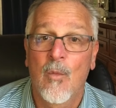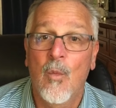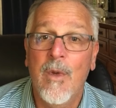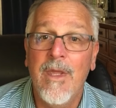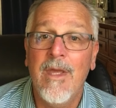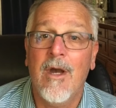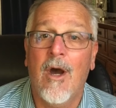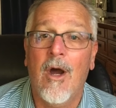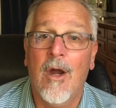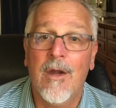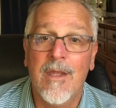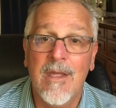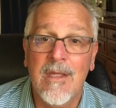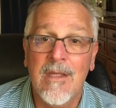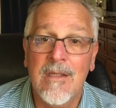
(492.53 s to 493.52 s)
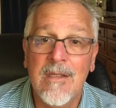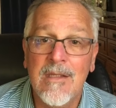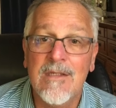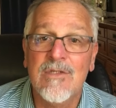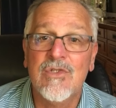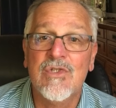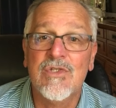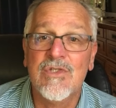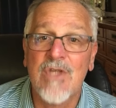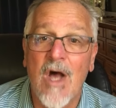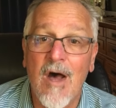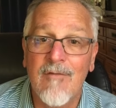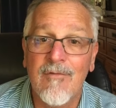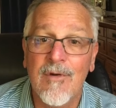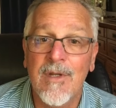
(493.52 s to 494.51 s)
We are in his
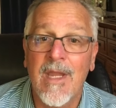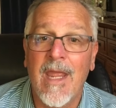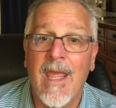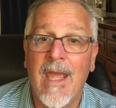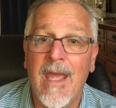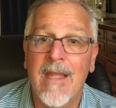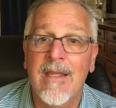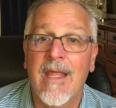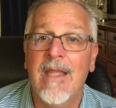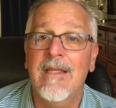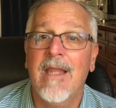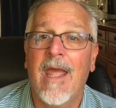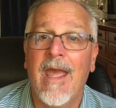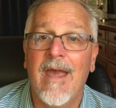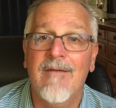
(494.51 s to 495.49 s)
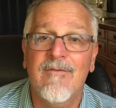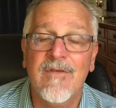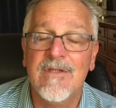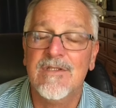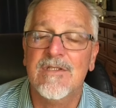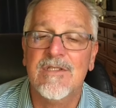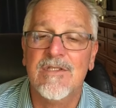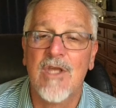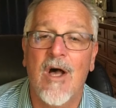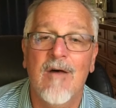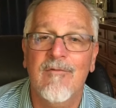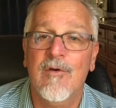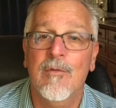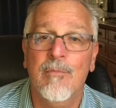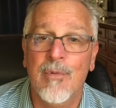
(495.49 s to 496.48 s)
sovereign hand and have his
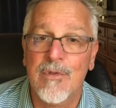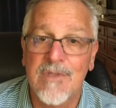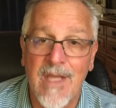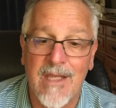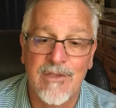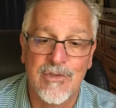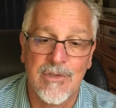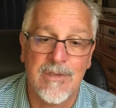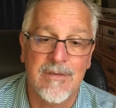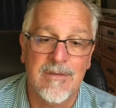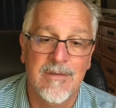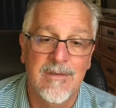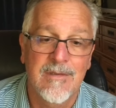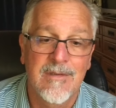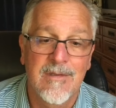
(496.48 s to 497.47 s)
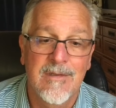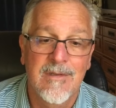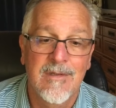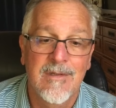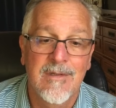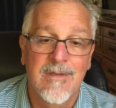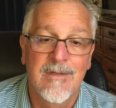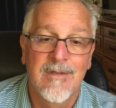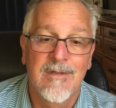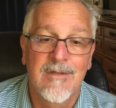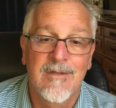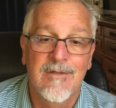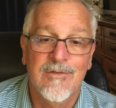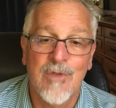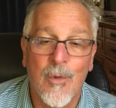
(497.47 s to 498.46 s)
sovereign protection.
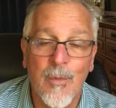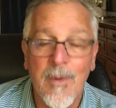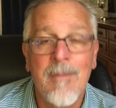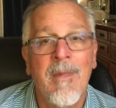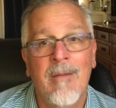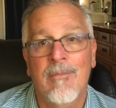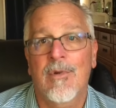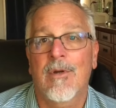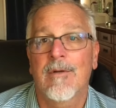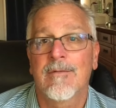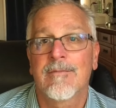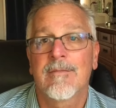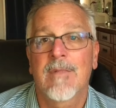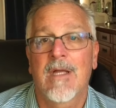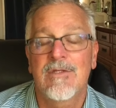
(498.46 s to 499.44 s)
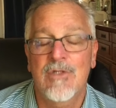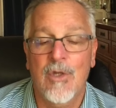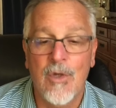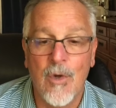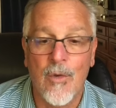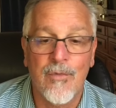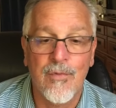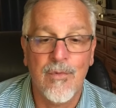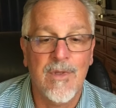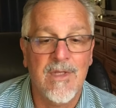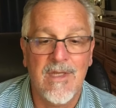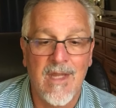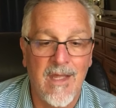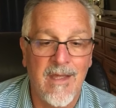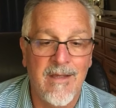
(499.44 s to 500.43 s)
So remember, as you go through the
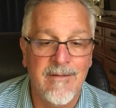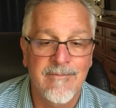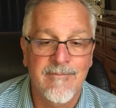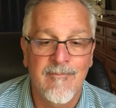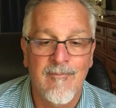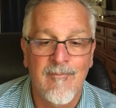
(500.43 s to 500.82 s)
day,